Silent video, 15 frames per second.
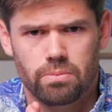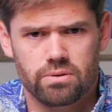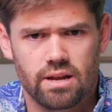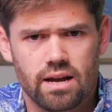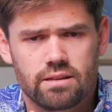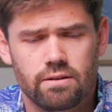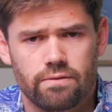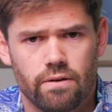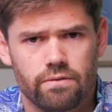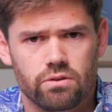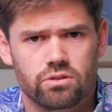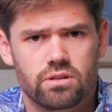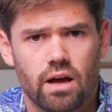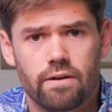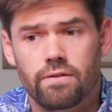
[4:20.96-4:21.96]
protective of
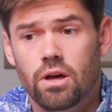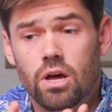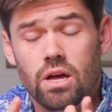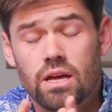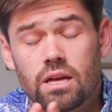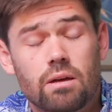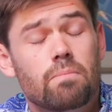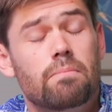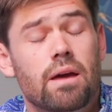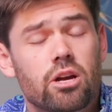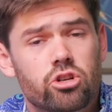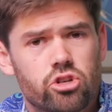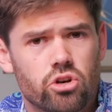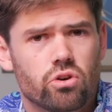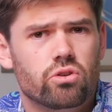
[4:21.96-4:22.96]
your stuff.
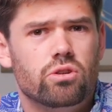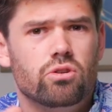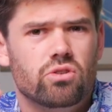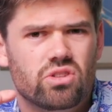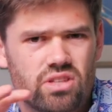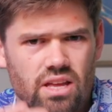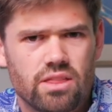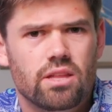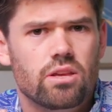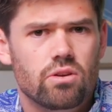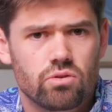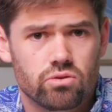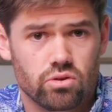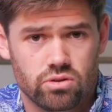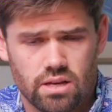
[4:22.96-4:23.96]
Make sure to send the
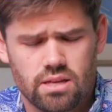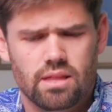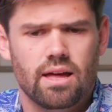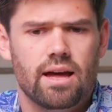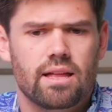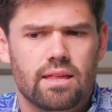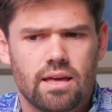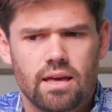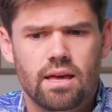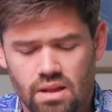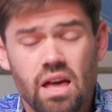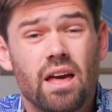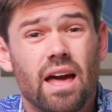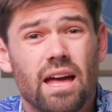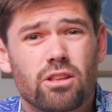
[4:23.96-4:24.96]
users into that.
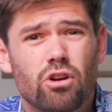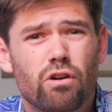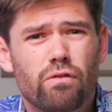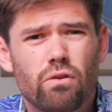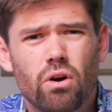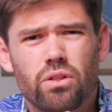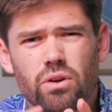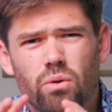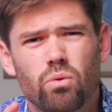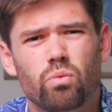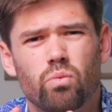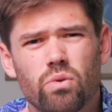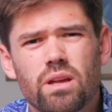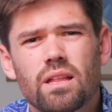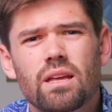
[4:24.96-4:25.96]
And overall, there were
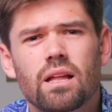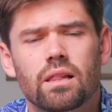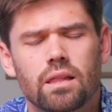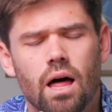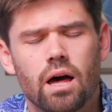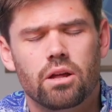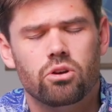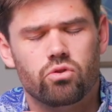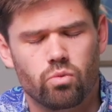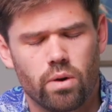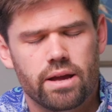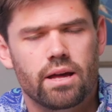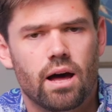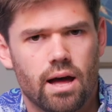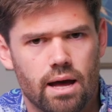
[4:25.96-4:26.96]
really a lot of
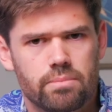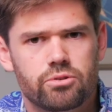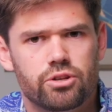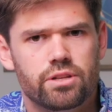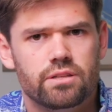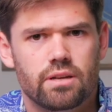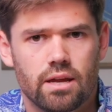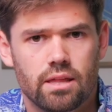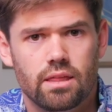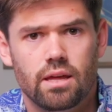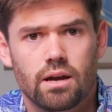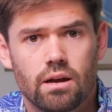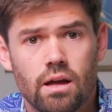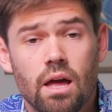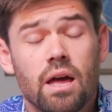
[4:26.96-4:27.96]
great options in
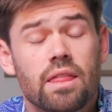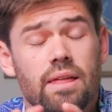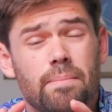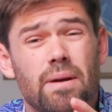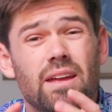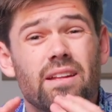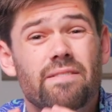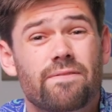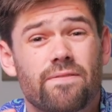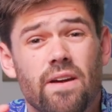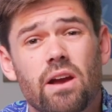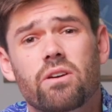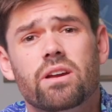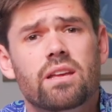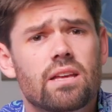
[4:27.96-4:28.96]
there that made it
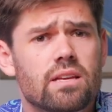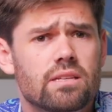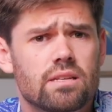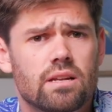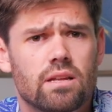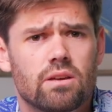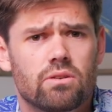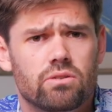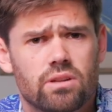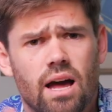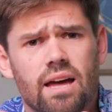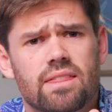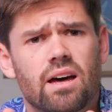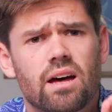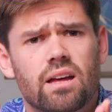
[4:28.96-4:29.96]
very easy to use.
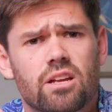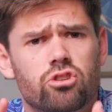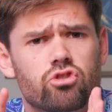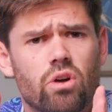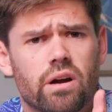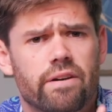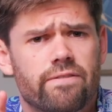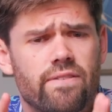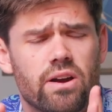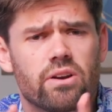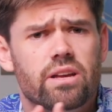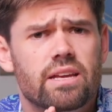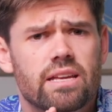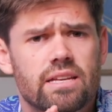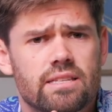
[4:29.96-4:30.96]
I thought it struck a
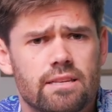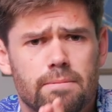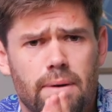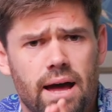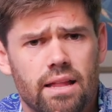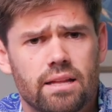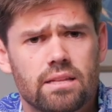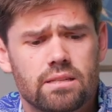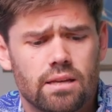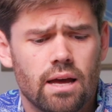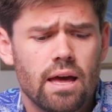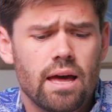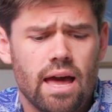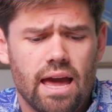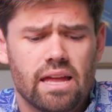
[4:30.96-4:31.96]
very easy balance,
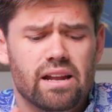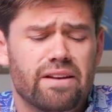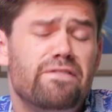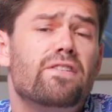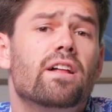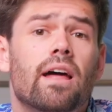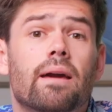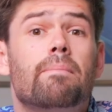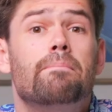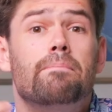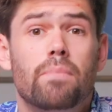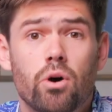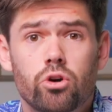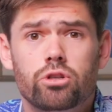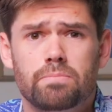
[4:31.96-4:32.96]
and I feel like
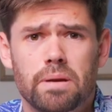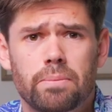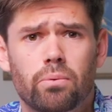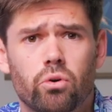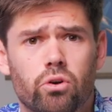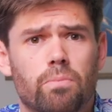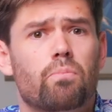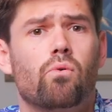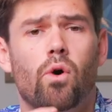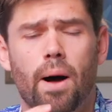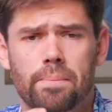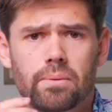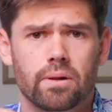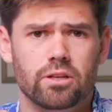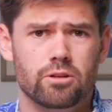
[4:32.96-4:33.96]
most people could
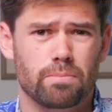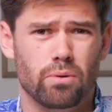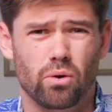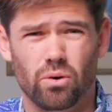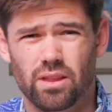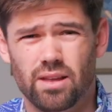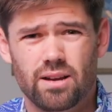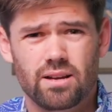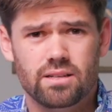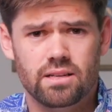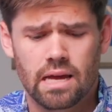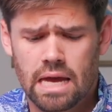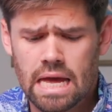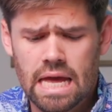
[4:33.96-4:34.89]
probably deploy this